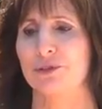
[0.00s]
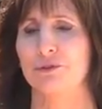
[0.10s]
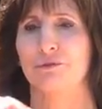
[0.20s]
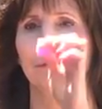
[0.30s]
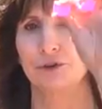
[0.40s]
So
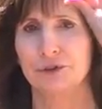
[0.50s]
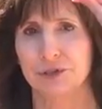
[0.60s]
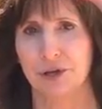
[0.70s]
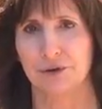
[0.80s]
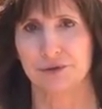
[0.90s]
the
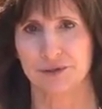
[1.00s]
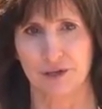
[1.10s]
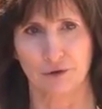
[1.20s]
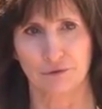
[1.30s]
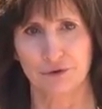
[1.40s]
fructose,
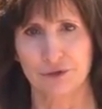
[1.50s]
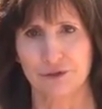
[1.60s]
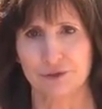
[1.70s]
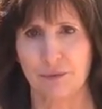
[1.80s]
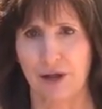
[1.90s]
single
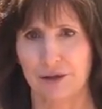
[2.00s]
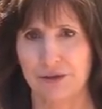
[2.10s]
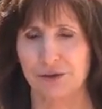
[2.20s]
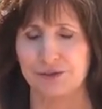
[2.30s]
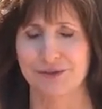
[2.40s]
fructose
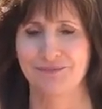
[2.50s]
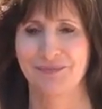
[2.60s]
molecules.